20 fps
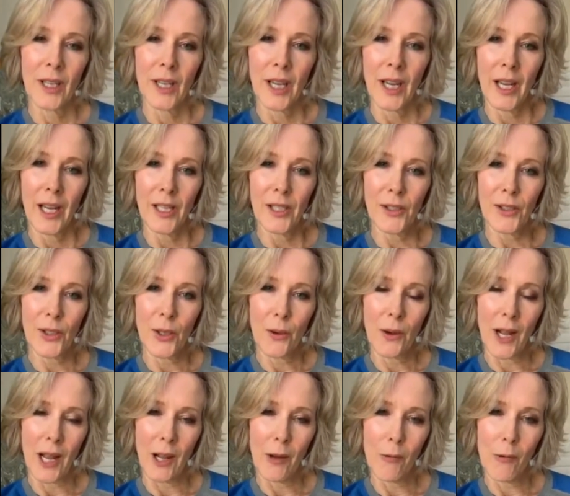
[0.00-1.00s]
And so
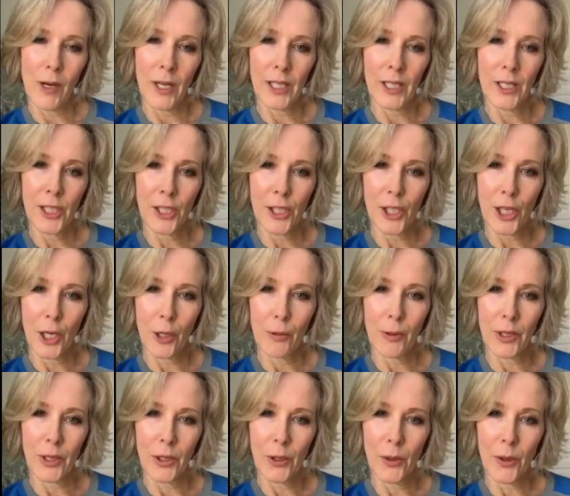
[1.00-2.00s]
I wanted to share
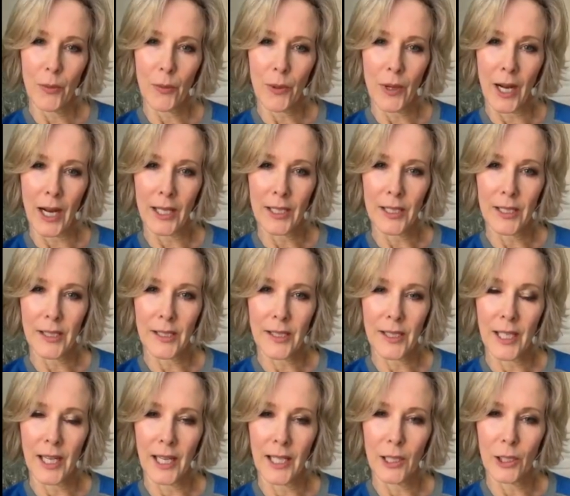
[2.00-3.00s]
with you a practice
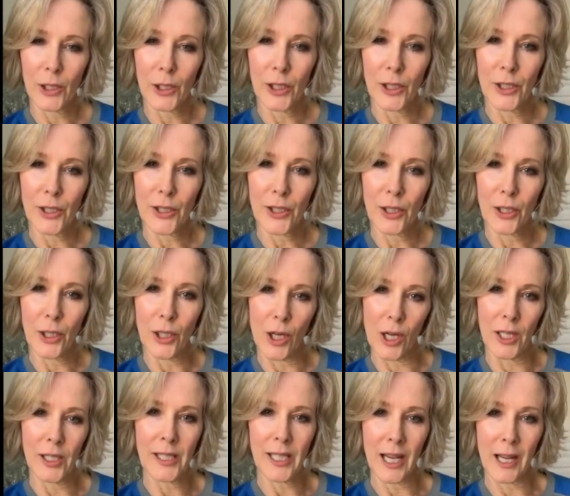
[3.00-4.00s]
that I learned a
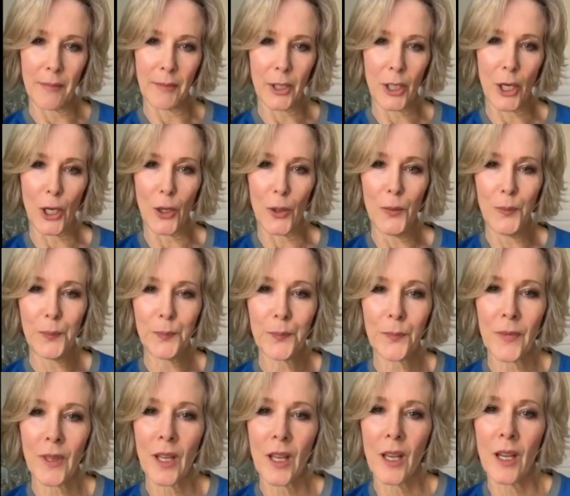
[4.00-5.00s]
long time ago
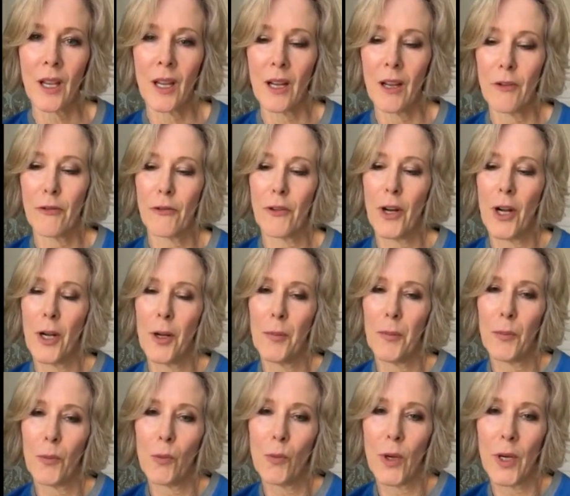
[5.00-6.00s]

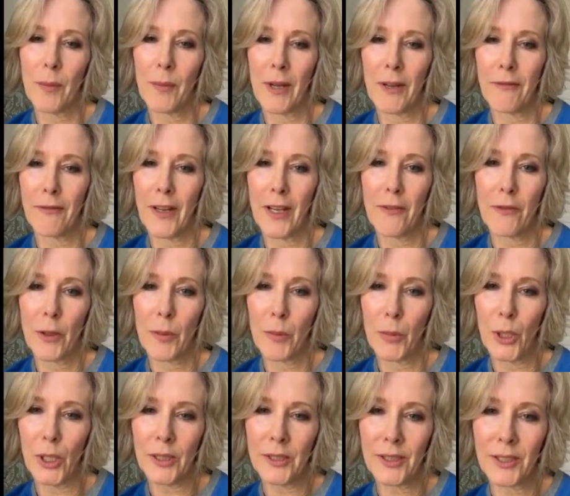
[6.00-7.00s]
from one of my favorite
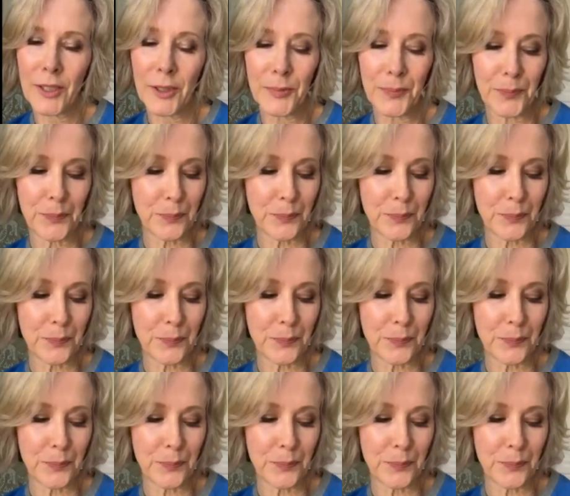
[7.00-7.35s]
books.